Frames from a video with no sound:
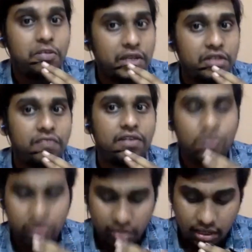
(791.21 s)
Pacific
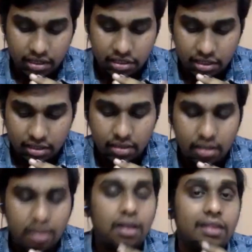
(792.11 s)
Ocean region,
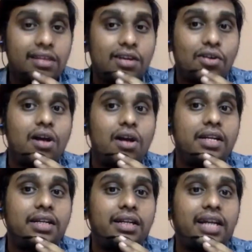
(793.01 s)
they call
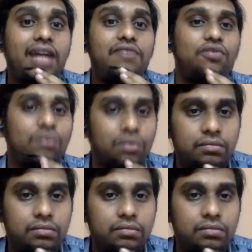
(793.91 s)
it typhoon.